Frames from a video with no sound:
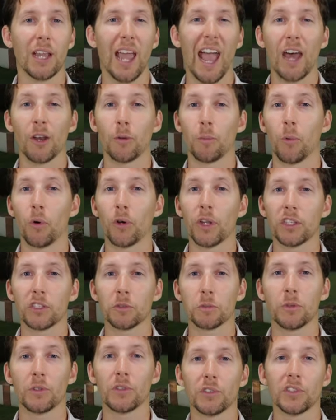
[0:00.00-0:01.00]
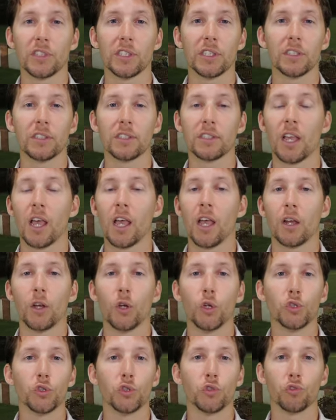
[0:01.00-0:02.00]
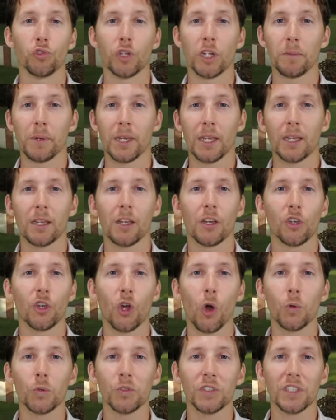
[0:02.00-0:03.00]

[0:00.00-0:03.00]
out-of-body experiences, lucid dreaming, goal